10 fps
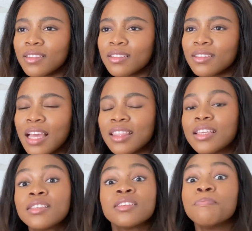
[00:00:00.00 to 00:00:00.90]
that
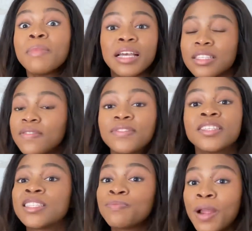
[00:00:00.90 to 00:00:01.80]
there's a massive
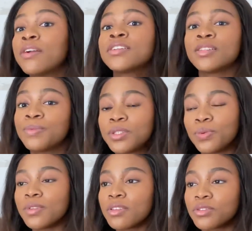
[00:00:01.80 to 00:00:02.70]
disparity
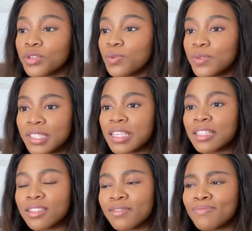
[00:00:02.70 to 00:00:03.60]
between the two
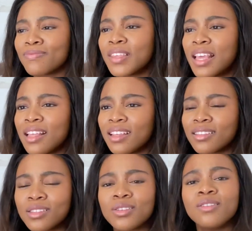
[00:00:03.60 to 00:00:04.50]
sets of, like,
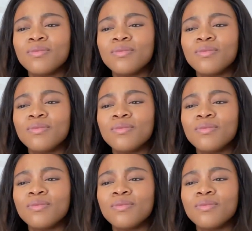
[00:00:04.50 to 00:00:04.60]
the two